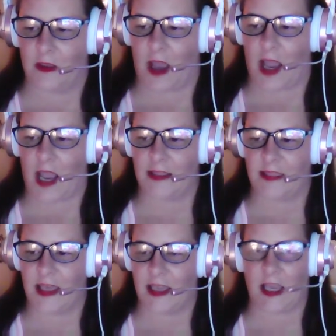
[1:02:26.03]
I
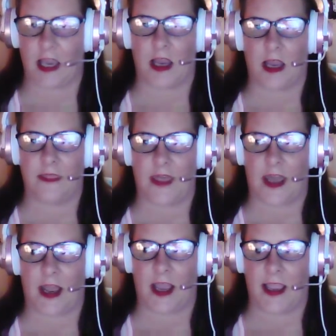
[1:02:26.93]
think that
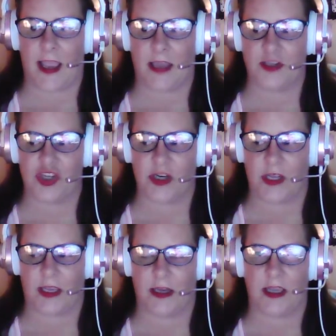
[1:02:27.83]
I asked
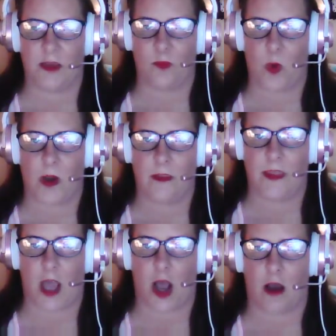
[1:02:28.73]
Shanann in one of
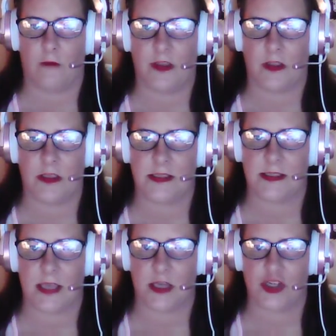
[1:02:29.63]
the Ovulus
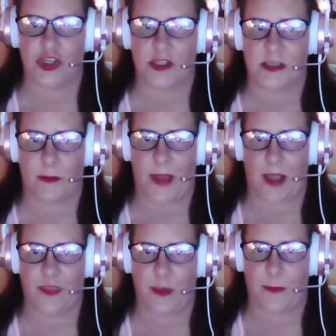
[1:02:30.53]
sessions
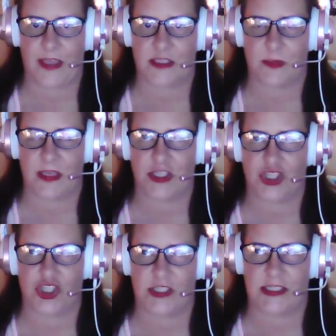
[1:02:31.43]
about the basement, and
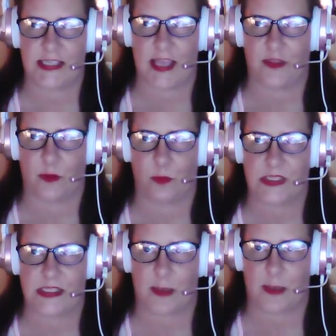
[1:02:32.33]
she said there was
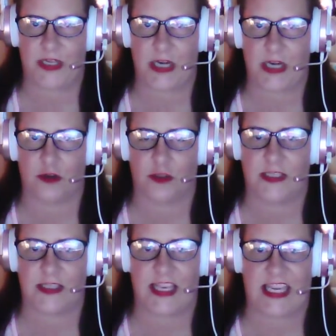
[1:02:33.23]
something
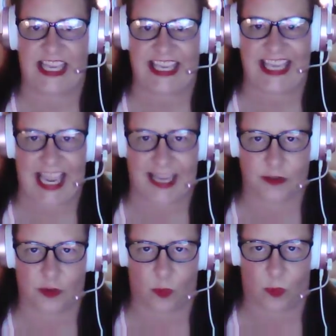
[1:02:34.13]
underneath it in a
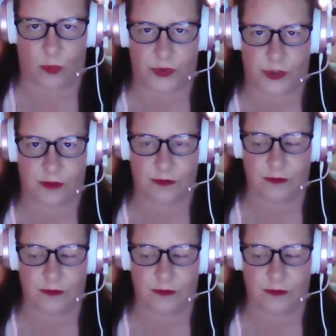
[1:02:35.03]
candle holder.